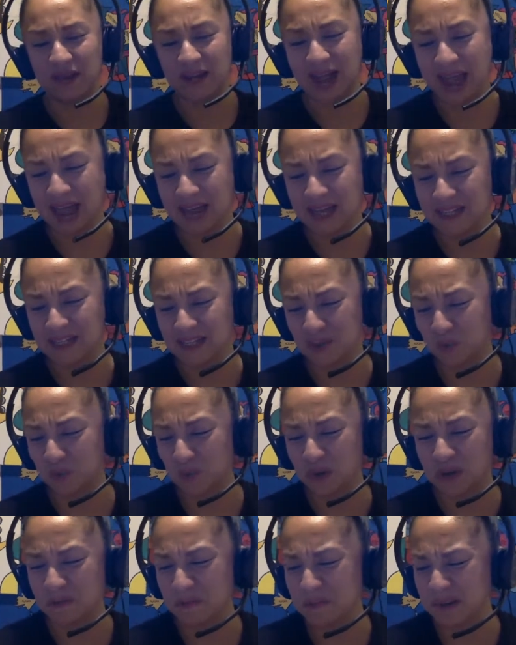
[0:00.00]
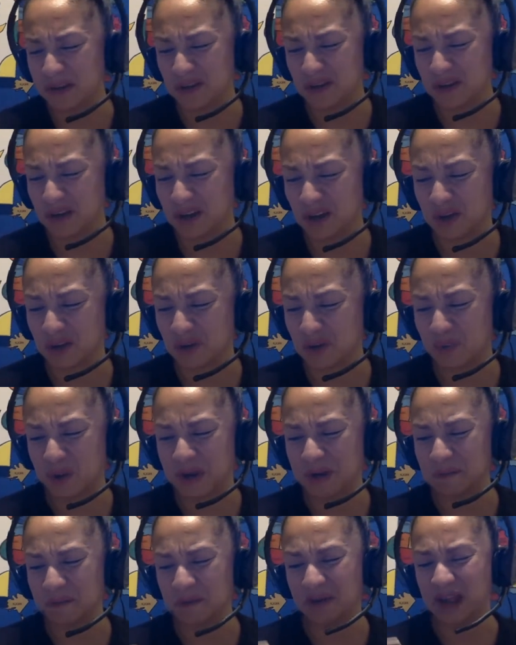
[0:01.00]
an axe wouldn't be a good
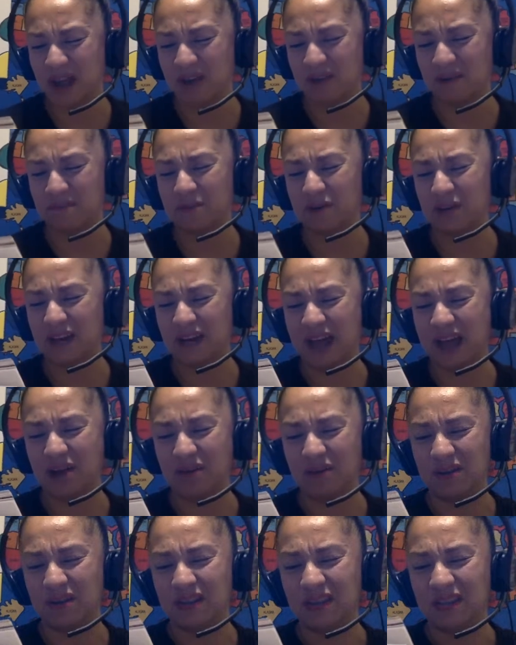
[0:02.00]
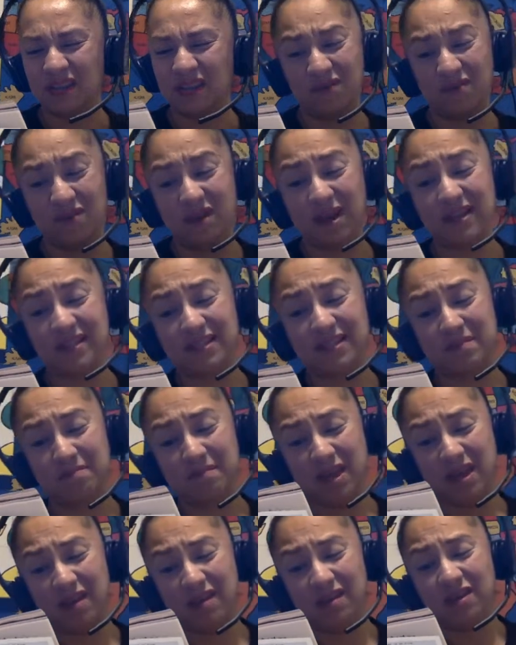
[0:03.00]
way to put it out, if you ask
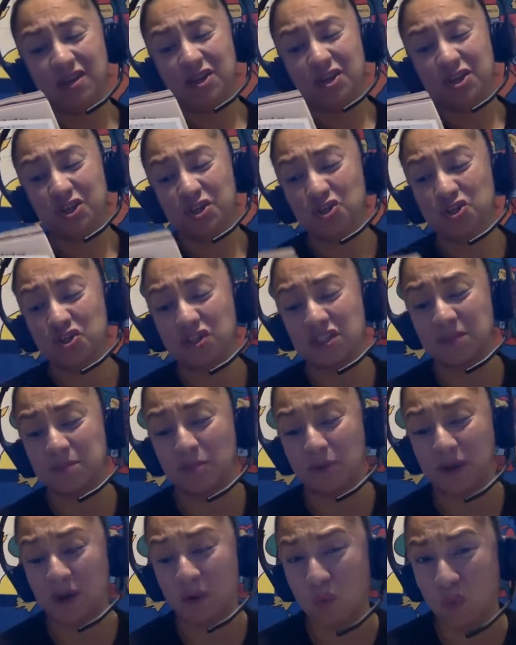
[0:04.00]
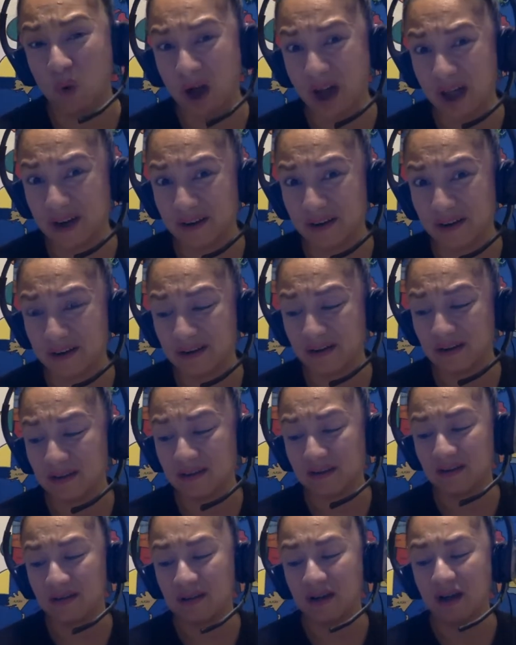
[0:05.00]
me. You should spray water
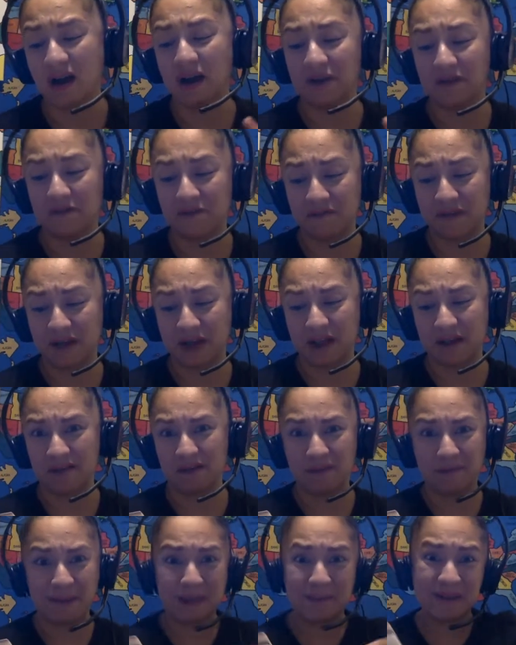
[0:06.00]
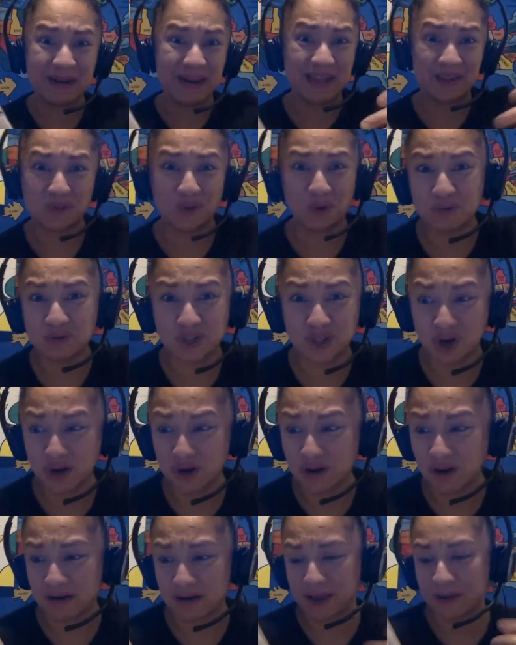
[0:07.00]
on a fire or maybe like throw
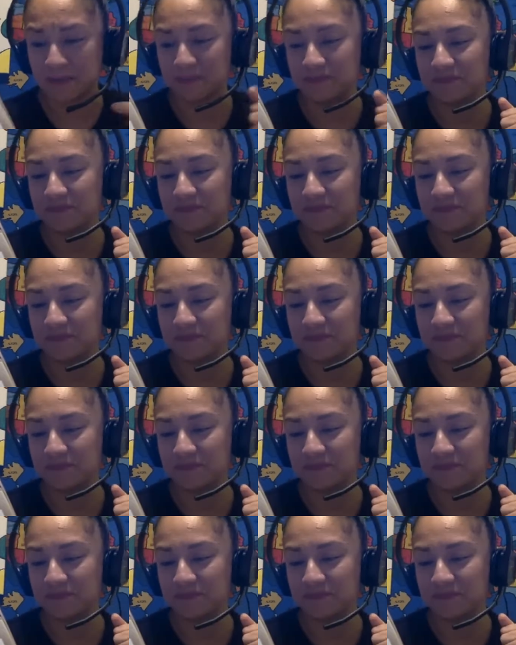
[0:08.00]
dirt on it.